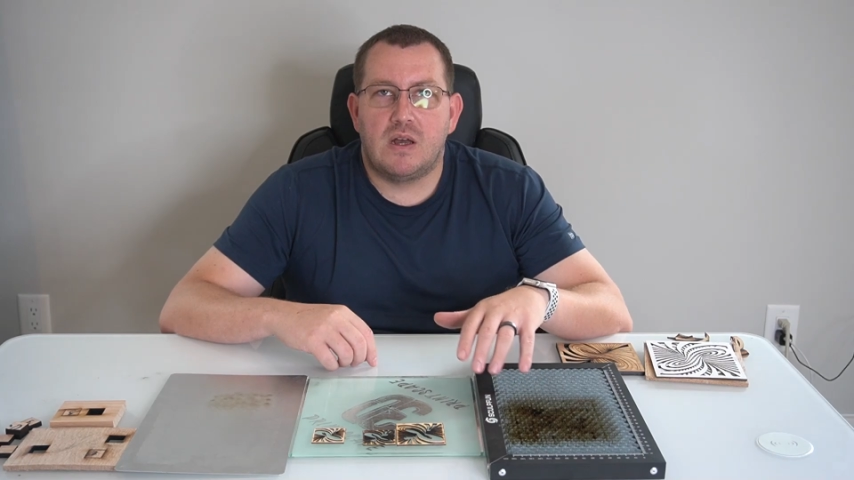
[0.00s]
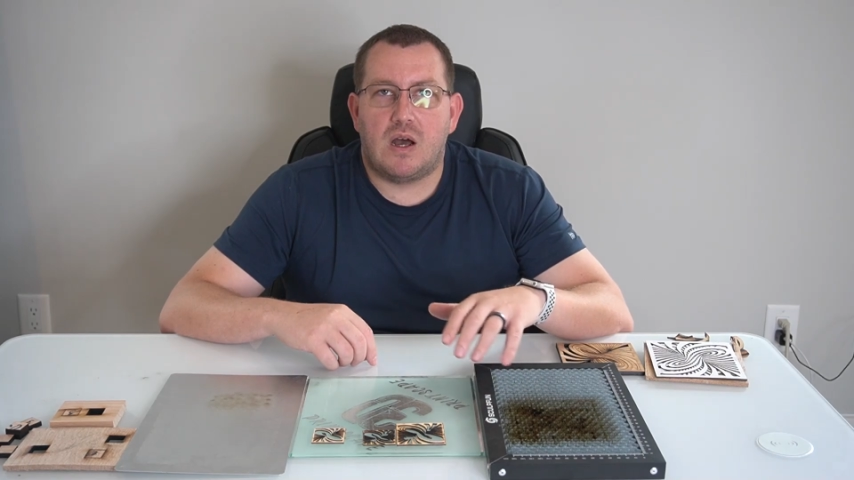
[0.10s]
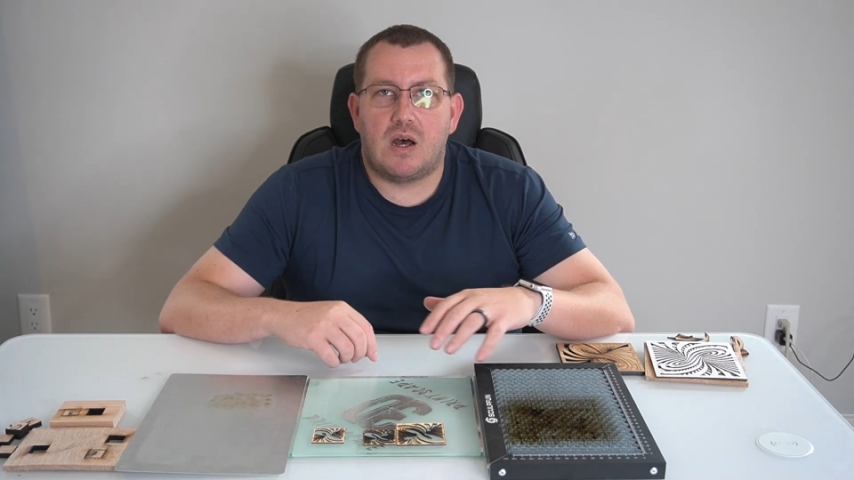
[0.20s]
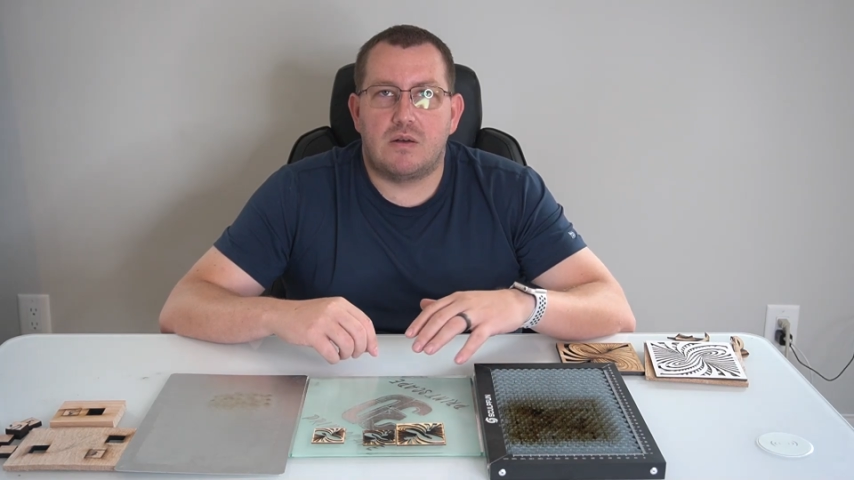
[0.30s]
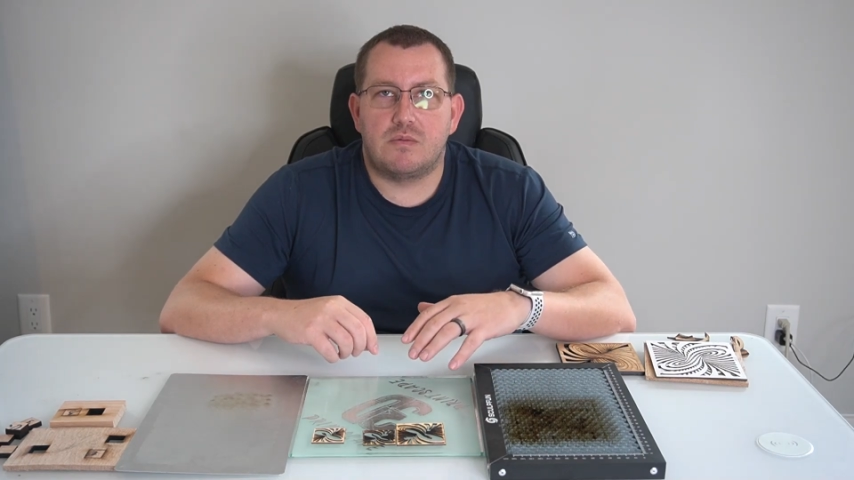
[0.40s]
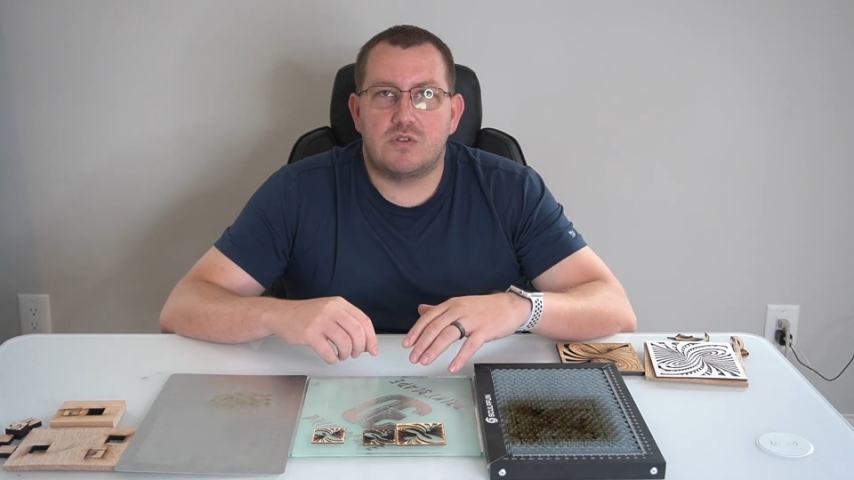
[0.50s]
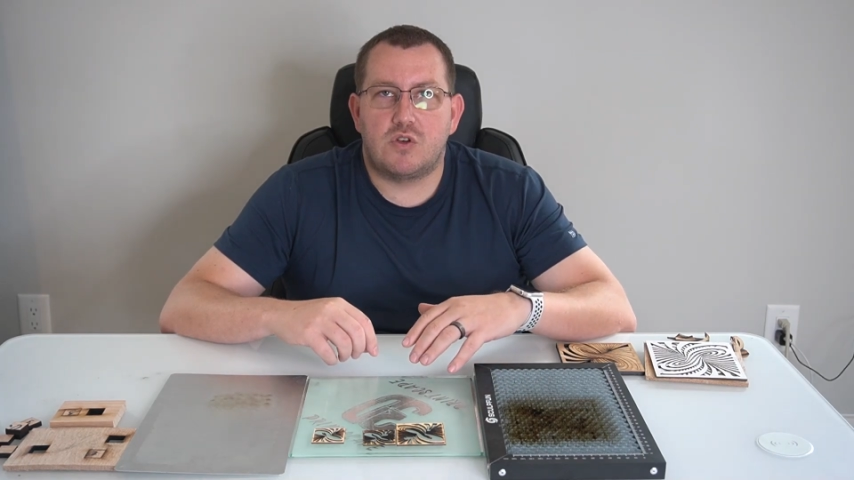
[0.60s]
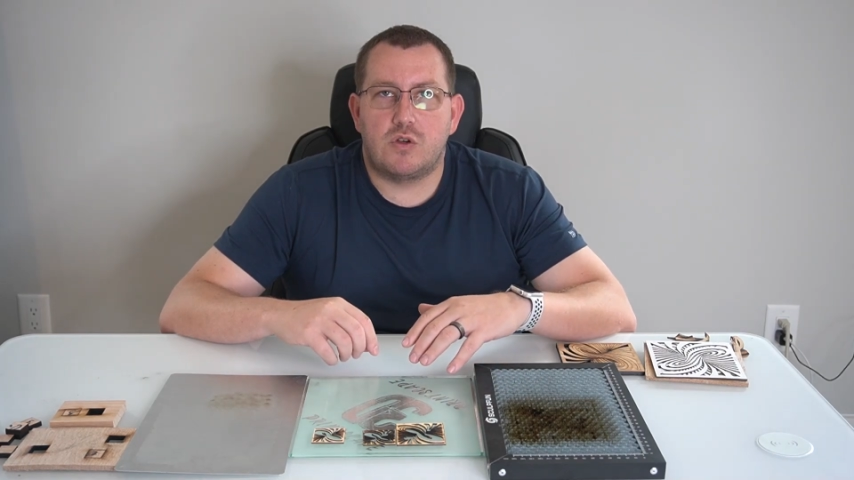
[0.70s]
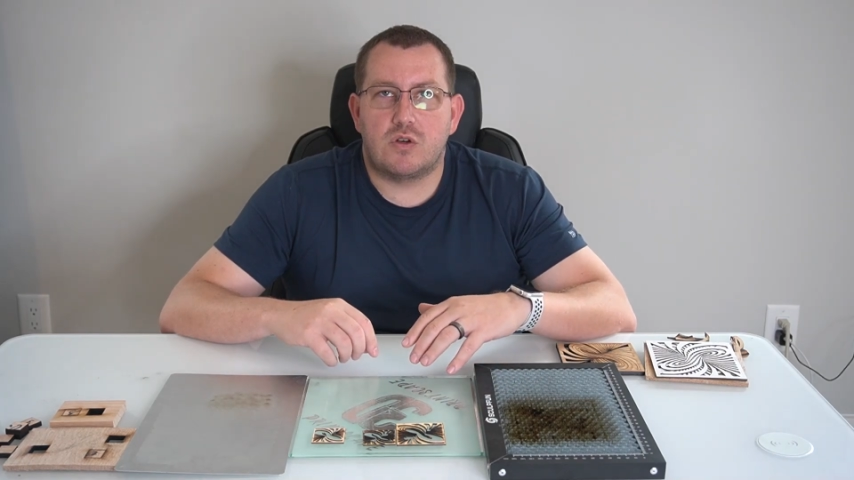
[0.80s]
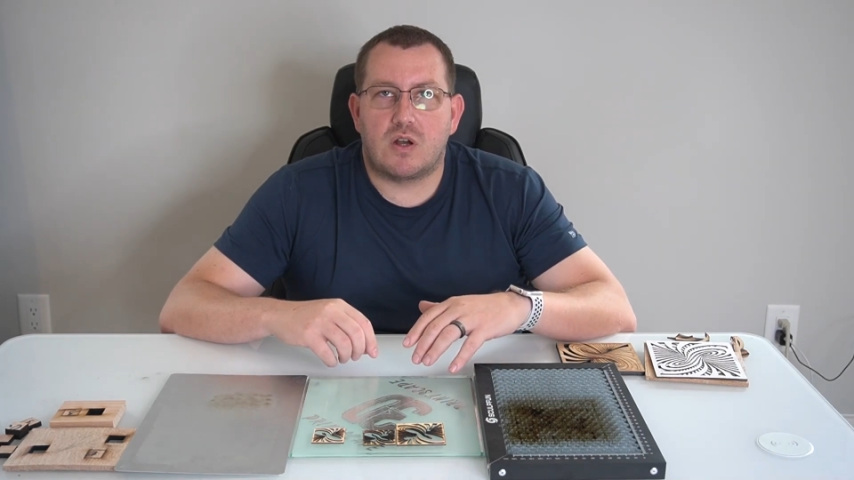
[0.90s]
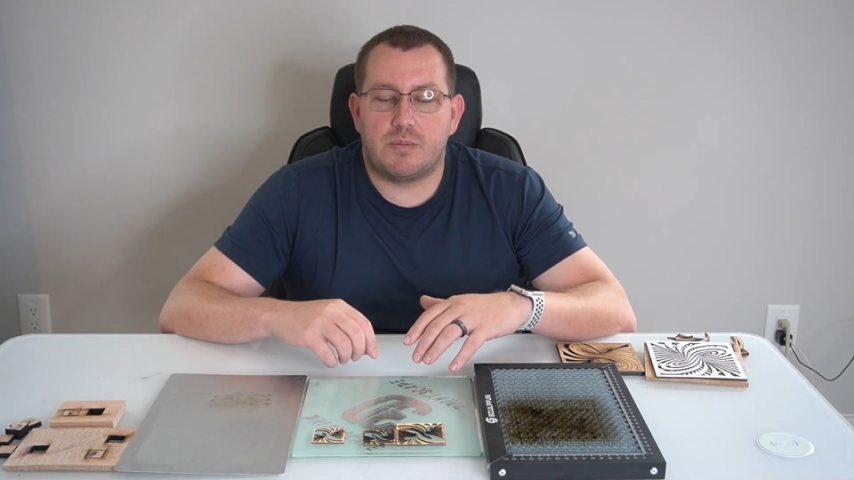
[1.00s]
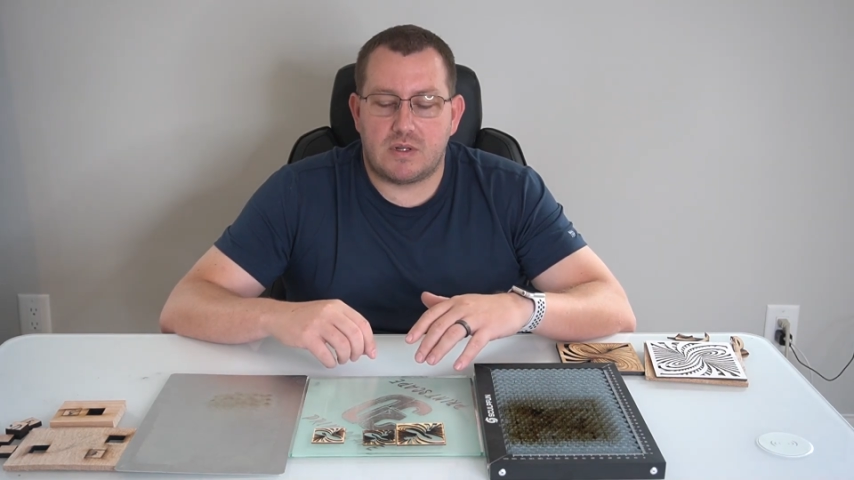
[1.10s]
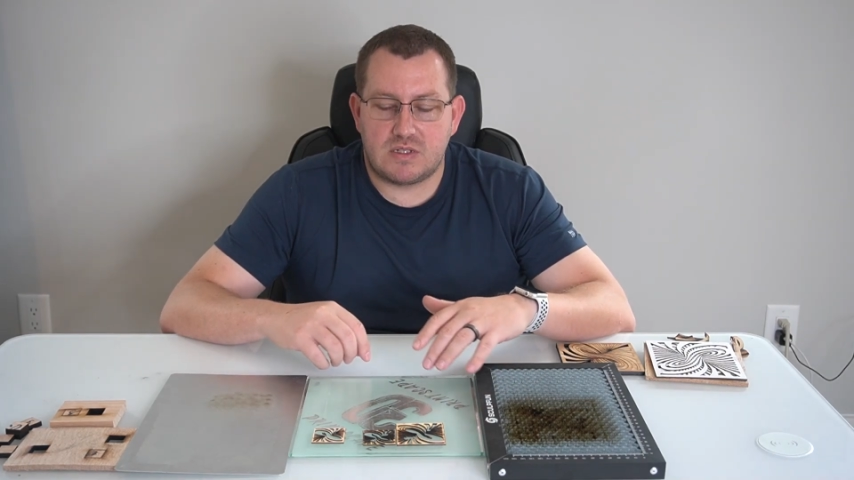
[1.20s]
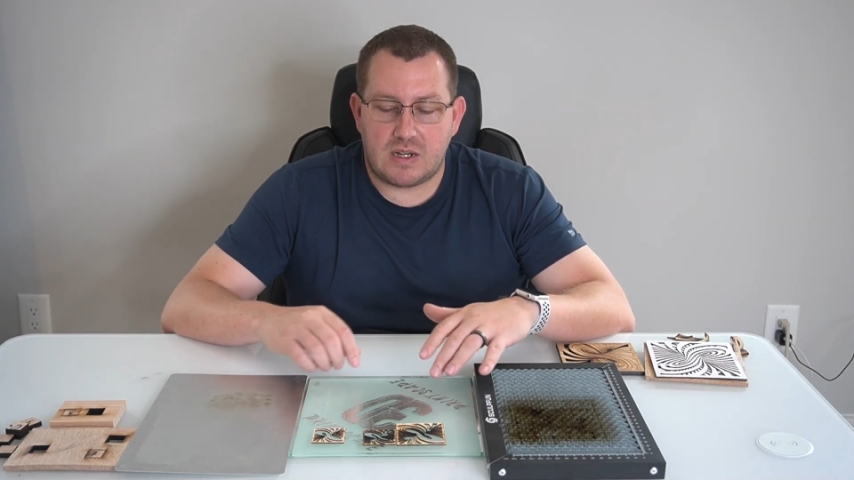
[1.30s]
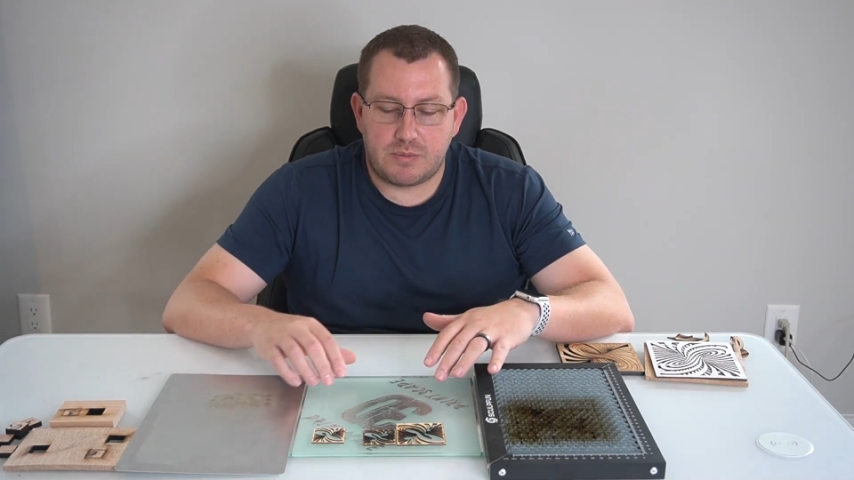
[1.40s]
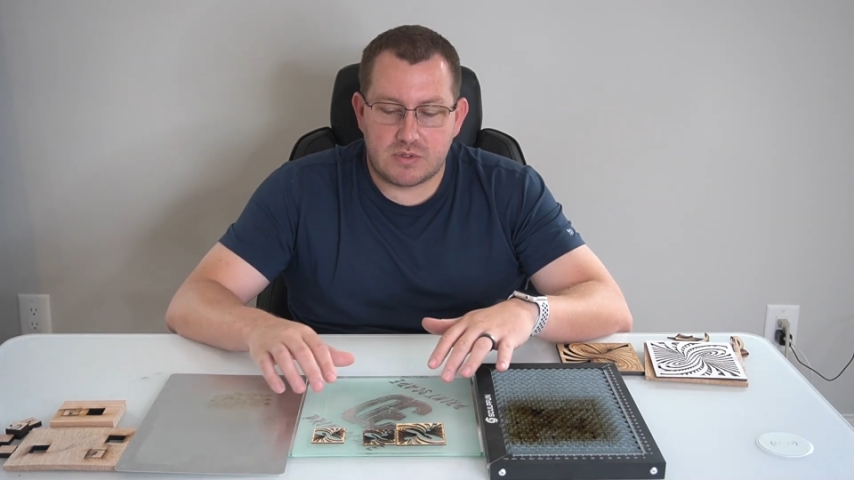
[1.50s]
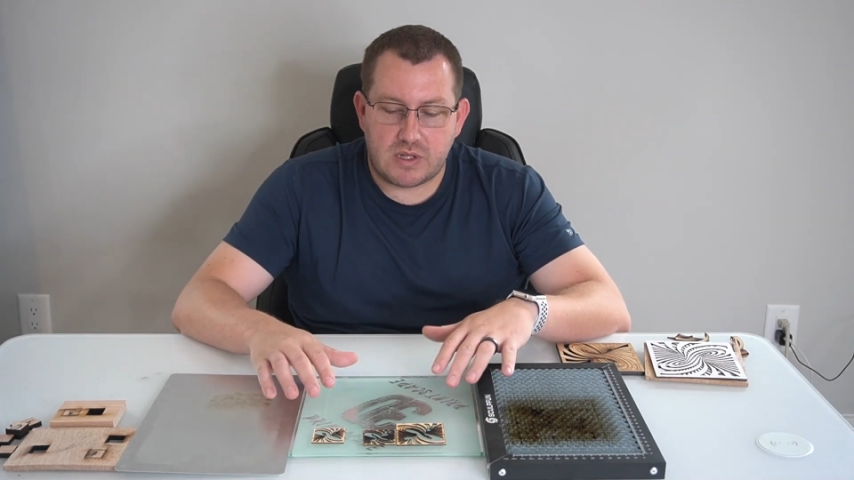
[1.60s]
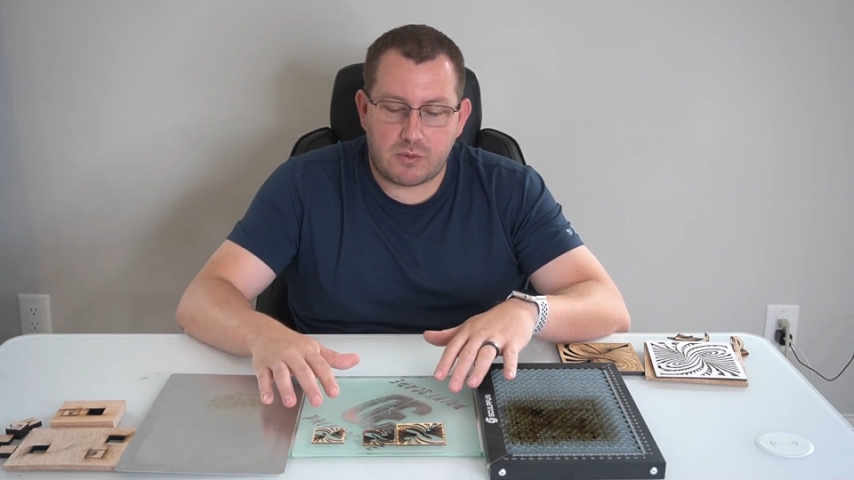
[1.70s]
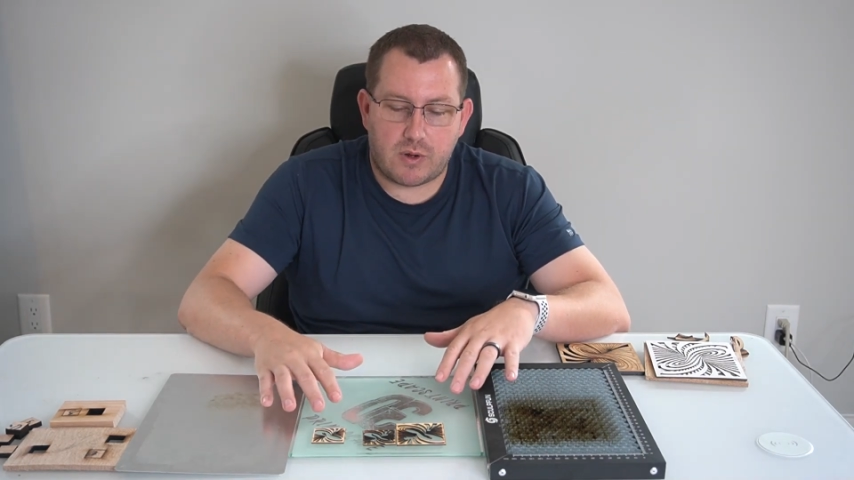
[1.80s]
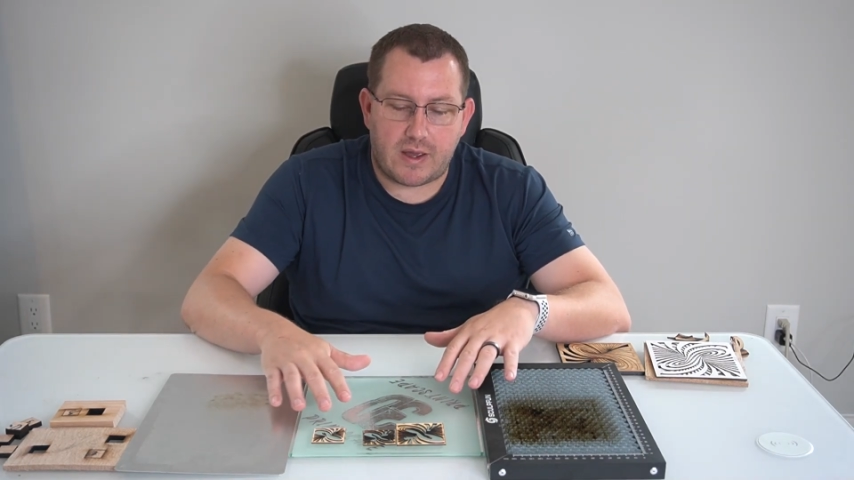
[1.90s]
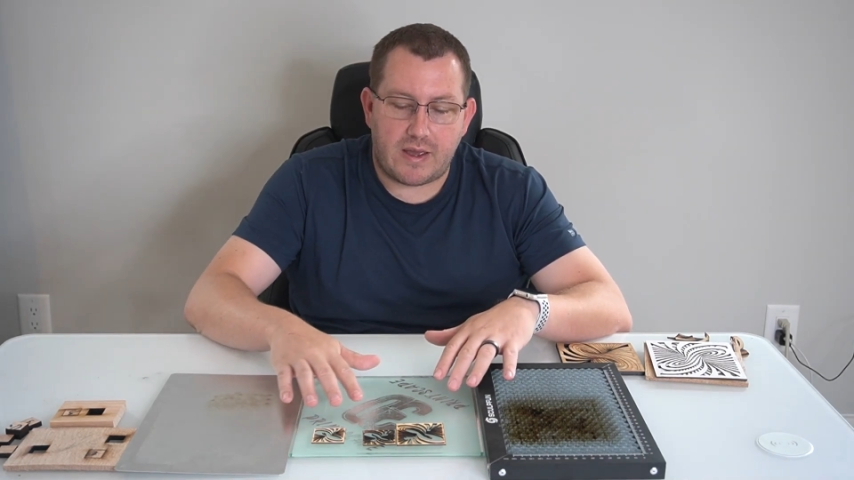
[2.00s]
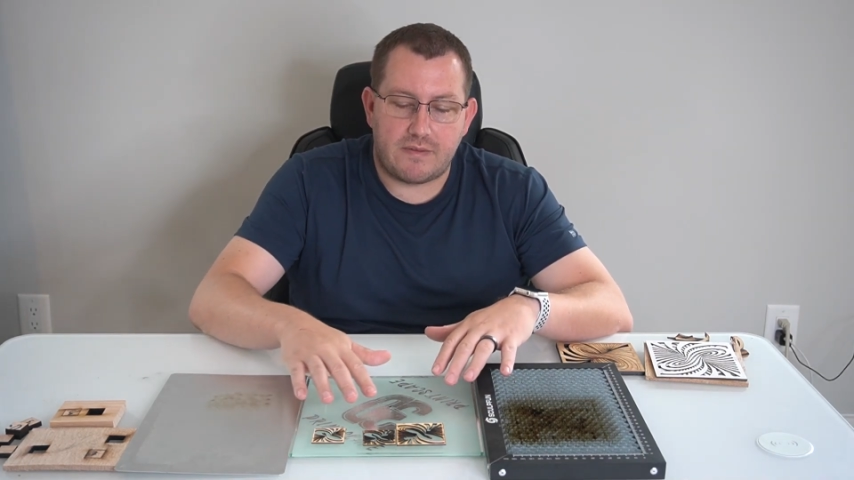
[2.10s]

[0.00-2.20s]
um, show you a couple examples like what I